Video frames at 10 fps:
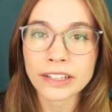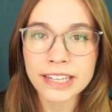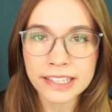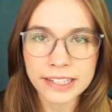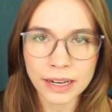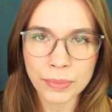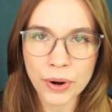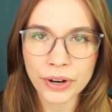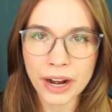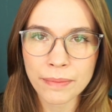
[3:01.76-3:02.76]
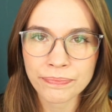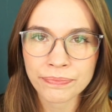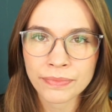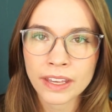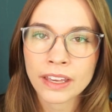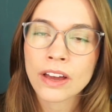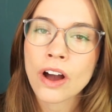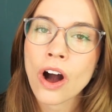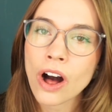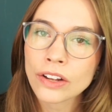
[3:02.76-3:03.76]
Testing Program.
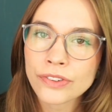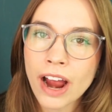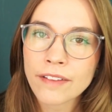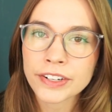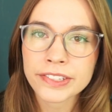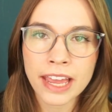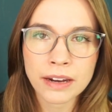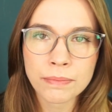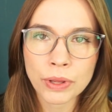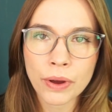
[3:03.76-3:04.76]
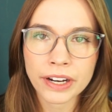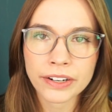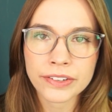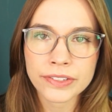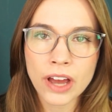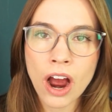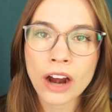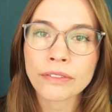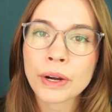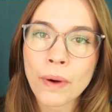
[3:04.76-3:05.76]
All drivers and employers are
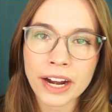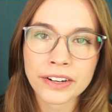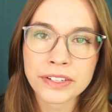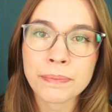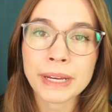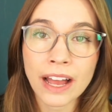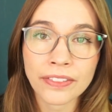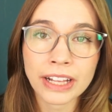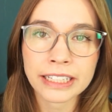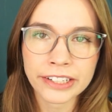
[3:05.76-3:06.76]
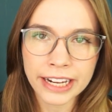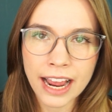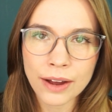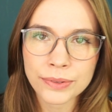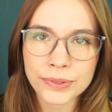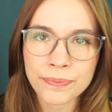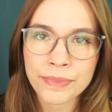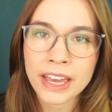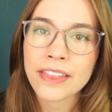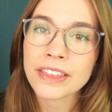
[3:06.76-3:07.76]
required to be on the Clearinghouse.
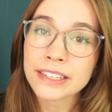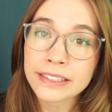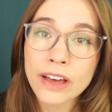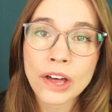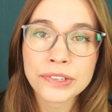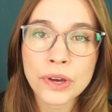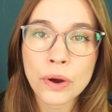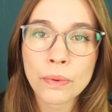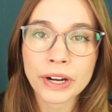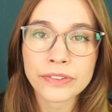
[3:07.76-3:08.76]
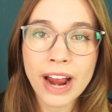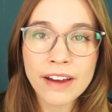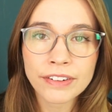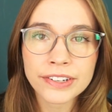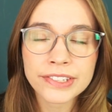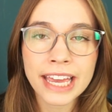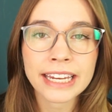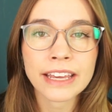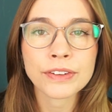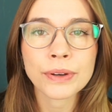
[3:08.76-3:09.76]
This is also where drivers can
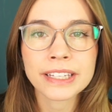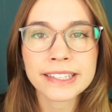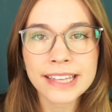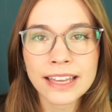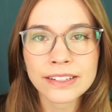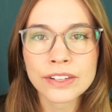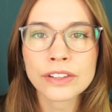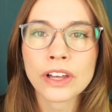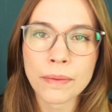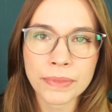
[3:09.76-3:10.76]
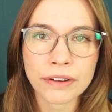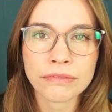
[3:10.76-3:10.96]
give you consent to look up their